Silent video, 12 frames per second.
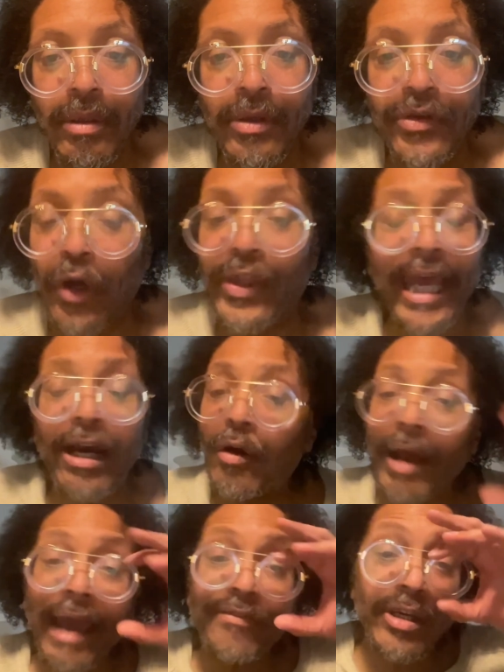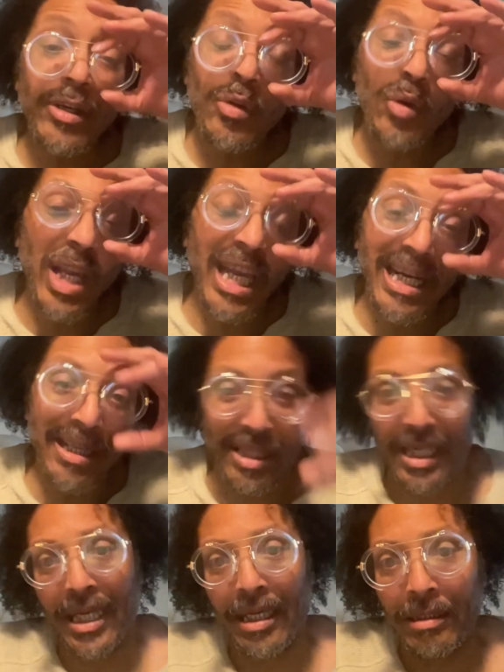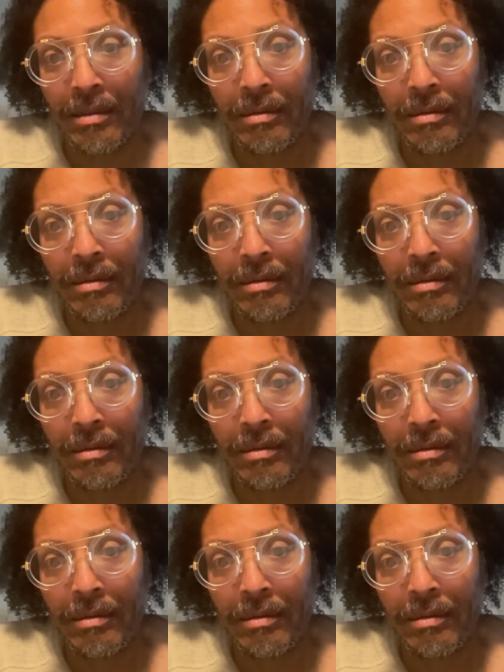So they don't have to do anything